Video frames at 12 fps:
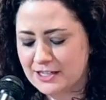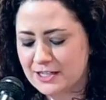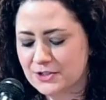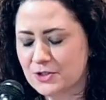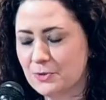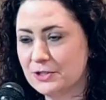
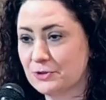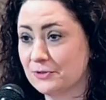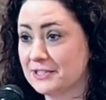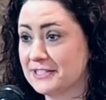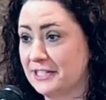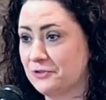So we
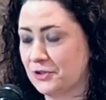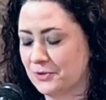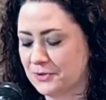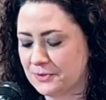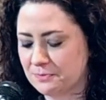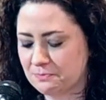drove to St.
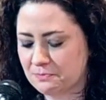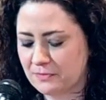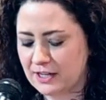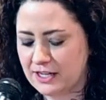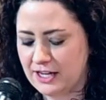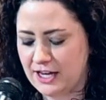Joe's,
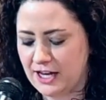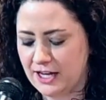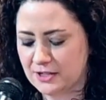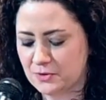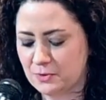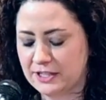
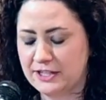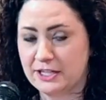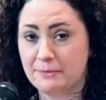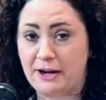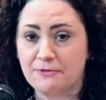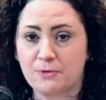and
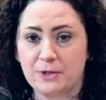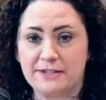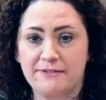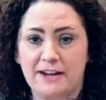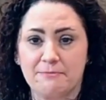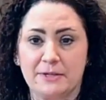within about
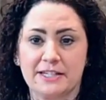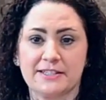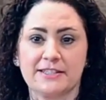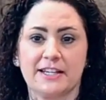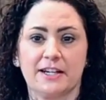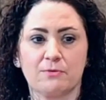45
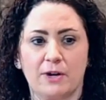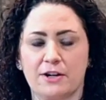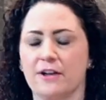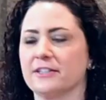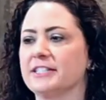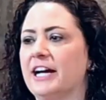minutes, they had run
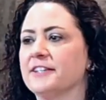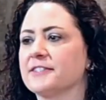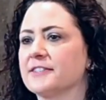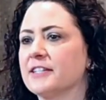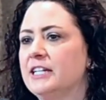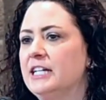all the
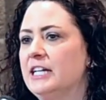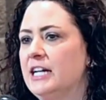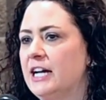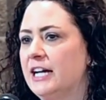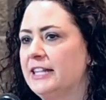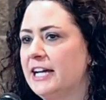tests,
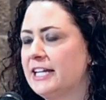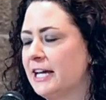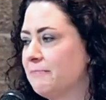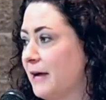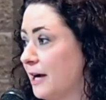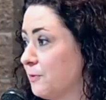and they
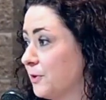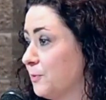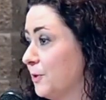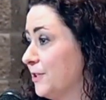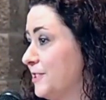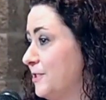came back with
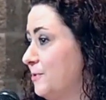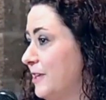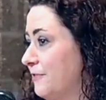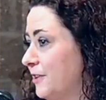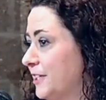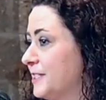words that you
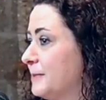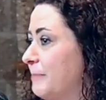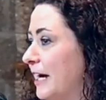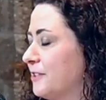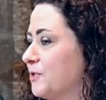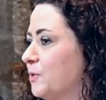never
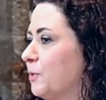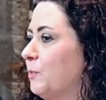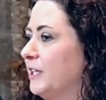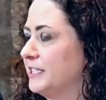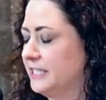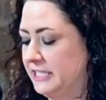expect or
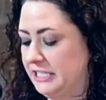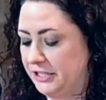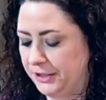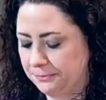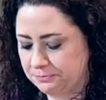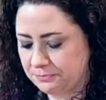want to
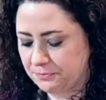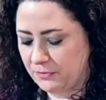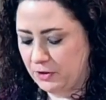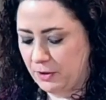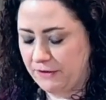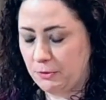hear.
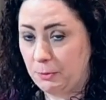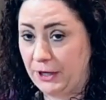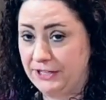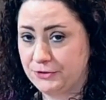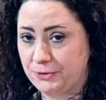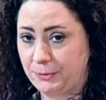You have a
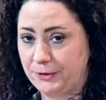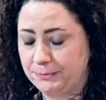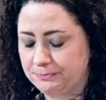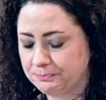brain tumor.